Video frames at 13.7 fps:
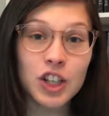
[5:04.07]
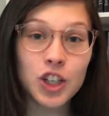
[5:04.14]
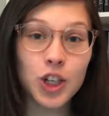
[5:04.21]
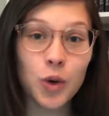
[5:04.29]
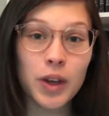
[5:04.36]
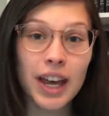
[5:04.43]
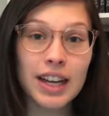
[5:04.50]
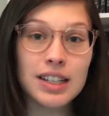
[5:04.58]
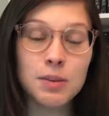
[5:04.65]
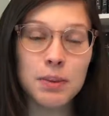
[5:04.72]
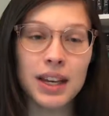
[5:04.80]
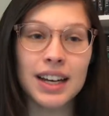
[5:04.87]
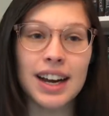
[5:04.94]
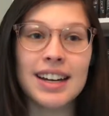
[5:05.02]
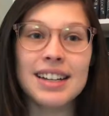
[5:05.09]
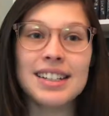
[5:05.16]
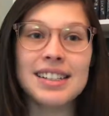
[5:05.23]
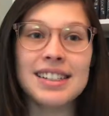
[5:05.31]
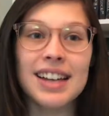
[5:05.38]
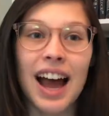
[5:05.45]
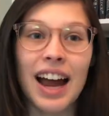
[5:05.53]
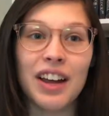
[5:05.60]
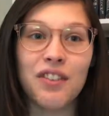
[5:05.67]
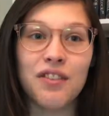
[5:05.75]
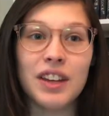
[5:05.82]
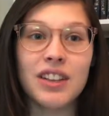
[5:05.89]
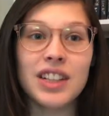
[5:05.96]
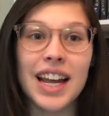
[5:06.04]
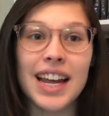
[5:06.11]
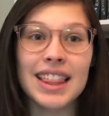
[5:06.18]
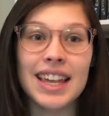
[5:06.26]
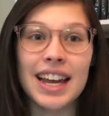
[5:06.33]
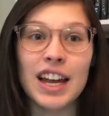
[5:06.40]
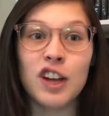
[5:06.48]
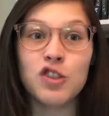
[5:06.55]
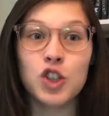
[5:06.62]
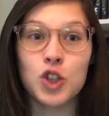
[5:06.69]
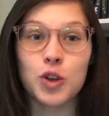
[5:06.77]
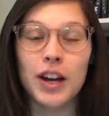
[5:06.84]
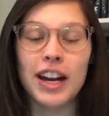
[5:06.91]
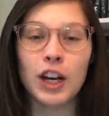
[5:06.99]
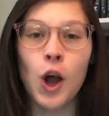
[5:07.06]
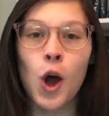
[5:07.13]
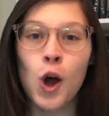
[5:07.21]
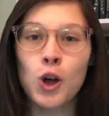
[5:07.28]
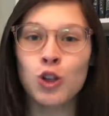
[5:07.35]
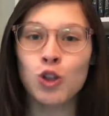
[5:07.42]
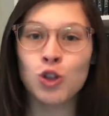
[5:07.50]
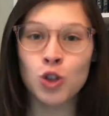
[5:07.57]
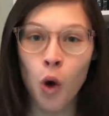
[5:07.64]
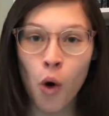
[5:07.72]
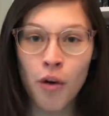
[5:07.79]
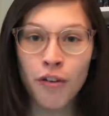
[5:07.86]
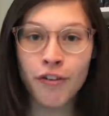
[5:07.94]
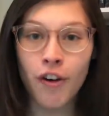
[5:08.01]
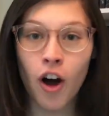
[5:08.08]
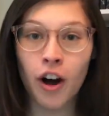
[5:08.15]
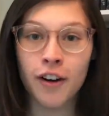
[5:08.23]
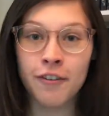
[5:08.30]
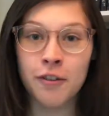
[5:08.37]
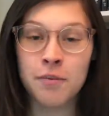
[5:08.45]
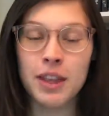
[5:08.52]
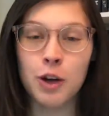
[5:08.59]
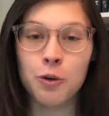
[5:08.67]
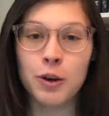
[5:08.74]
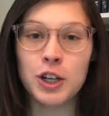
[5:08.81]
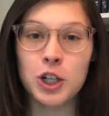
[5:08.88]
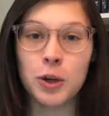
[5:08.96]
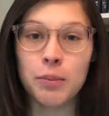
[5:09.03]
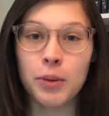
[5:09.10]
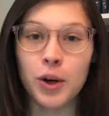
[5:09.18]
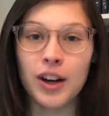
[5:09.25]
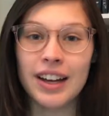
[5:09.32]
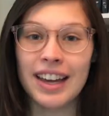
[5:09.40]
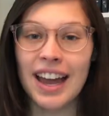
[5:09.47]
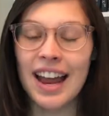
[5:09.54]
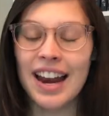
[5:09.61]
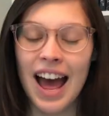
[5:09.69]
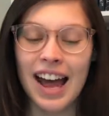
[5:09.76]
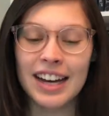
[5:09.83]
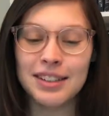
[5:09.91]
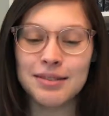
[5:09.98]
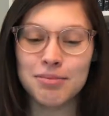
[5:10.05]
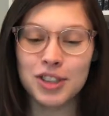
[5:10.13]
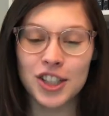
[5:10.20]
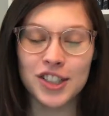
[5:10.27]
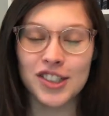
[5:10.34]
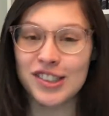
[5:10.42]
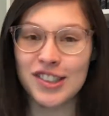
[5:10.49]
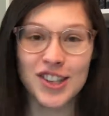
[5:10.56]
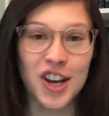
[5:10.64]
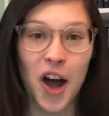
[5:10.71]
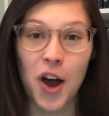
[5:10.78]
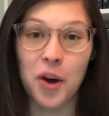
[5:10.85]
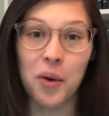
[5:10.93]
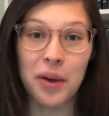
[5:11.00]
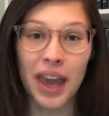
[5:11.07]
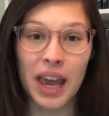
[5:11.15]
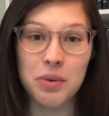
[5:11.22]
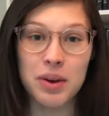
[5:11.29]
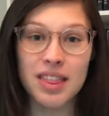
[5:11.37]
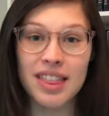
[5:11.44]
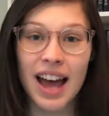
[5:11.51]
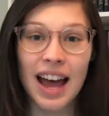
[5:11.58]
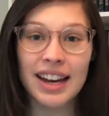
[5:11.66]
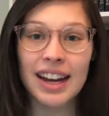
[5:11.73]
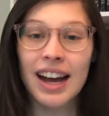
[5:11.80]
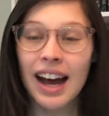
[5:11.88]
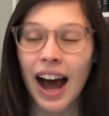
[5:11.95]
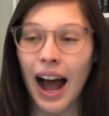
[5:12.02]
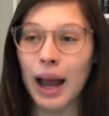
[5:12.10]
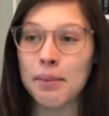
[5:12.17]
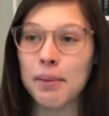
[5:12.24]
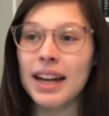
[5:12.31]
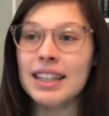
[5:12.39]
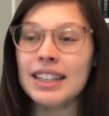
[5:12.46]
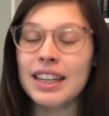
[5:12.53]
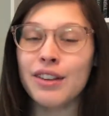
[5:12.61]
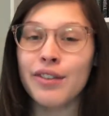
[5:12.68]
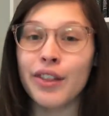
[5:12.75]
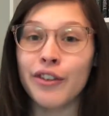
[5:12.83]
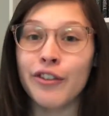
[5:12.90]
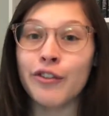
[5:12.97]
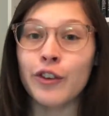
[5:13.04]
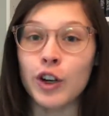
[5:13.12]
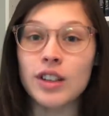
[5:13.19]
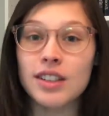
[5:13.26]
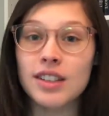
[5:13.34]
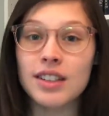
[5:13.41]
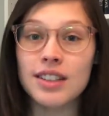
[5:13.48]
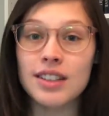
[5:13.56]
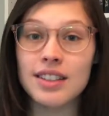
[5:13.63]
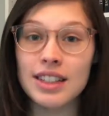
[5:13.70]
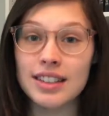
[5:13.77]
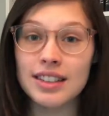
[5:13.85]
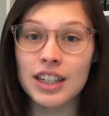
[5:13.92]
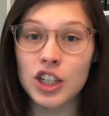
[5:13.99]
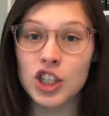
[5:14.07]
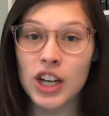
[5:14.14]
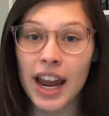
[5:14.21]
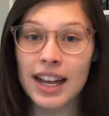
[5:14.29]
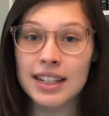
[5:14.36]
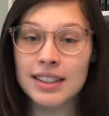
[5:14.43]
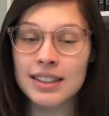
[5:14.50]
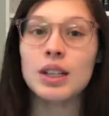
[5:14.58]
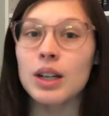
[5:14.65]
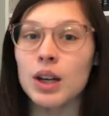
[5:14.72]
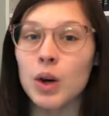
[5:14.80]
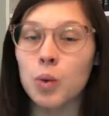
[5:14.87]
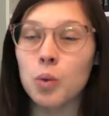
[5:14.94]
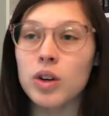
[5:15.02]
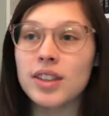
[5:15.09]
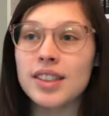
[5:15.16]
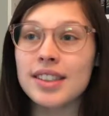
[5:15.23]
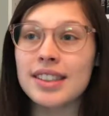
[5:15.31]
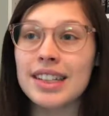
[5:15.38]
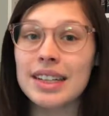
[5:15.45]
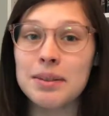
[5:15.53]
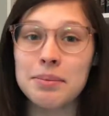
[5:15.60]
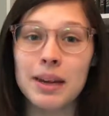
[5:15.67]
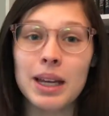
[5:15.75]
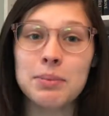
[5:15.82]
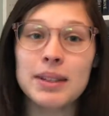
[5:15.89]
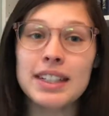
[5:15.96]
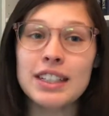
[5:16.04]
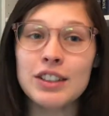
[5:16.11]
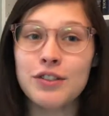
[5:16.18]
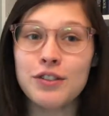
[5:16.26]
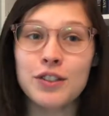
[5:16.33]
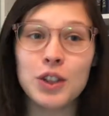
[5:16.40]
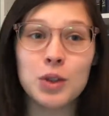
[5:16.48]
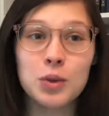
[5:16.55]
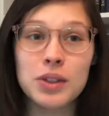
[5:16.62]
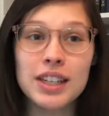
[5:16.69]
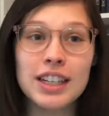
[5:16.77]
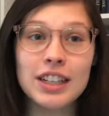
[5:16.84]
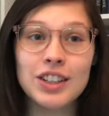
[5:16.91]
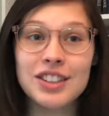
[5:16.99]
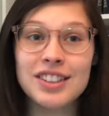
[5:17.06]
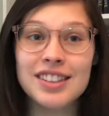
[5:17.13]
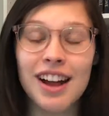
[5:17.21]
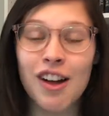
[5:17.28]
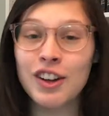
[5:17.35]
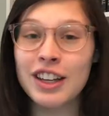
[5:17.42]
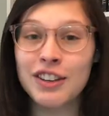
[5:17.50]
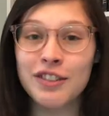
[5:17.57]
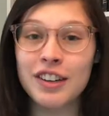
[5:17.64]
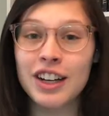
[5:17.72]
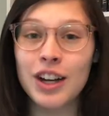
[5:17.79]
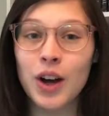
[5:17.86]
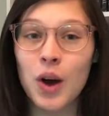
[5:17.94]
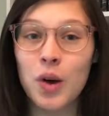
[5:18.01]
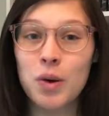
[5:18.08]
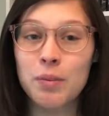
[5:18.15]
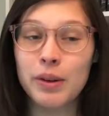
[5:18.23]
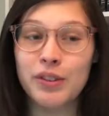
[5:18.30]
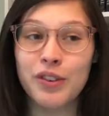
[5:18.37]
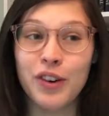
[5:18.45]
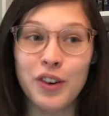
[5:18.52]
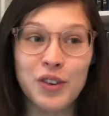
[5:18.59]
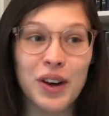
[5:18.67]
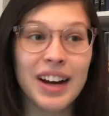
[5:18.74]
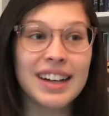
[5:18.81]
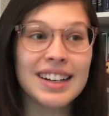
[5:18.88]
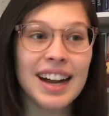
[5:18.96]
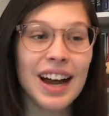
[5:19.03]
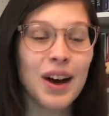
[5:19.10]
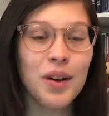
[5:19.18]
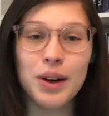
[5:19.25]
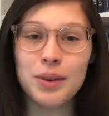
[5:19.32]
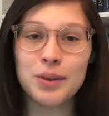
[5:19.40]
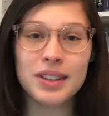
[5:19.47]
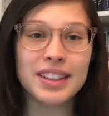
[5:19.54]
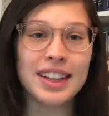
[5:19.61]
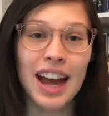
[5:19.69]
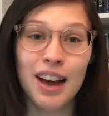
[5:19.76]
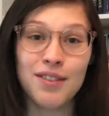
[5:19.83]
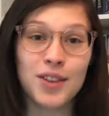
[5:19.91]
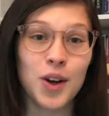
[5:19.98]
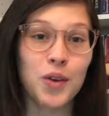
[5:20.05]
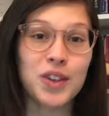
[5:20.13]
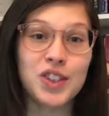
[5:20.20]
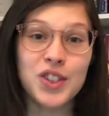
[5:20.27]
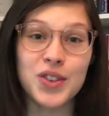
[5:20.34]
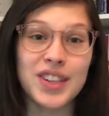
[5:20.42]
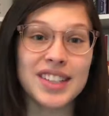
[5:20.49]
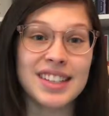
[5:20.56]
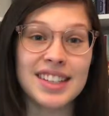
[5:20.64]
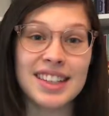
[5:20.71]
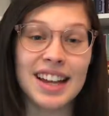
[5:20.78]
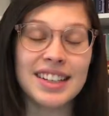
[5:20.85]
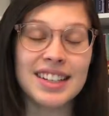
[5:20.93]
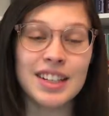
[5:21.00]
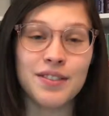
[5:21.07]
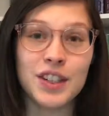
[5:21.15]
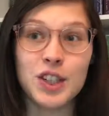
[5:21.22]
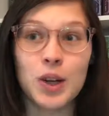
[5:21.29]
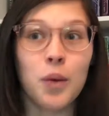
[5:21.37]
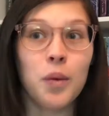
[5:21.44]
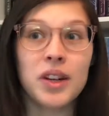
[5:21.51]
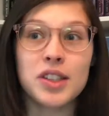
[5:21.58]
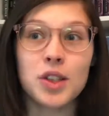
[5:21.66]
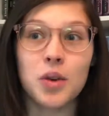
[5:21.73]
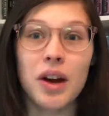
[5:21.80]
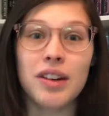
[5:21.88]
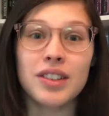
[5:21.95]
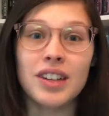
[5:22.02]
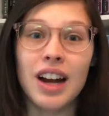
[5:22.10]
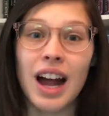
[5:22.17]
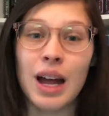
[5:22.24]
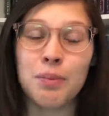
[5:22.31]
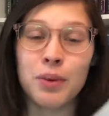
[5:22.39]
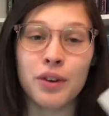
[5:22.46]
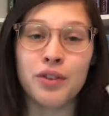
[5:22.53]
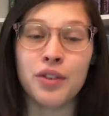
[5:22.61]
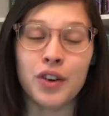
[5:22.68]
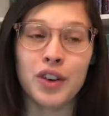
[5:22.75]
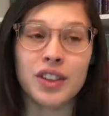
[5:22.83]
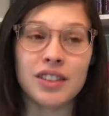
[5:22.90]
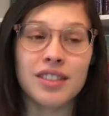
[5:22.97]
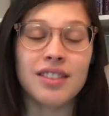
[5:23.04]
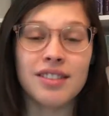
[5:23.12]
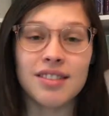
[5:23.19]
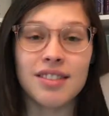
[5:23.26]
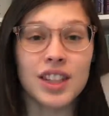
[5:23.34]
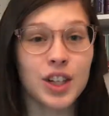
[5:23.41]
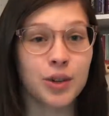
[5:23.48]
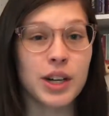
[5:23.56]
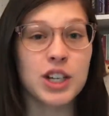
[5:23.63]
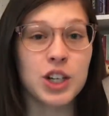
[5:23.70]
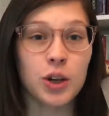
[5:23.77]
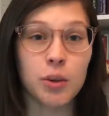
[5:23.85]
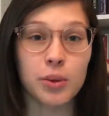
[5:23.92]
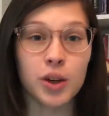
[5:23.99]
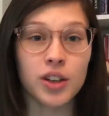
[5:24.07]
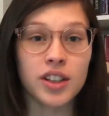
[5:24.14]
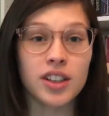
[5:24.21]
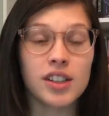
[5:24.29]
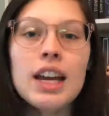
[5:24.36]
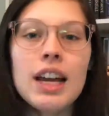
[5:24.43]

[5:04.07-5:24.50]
show yet because I feel like they have strayed so far from the original book, and I'm just not okay with that. I might give the first season a chance. We'll see, maybe in a few years I'll give it a go, but for right now I really have no interest in that TV show whatsoever. I prefer the original book.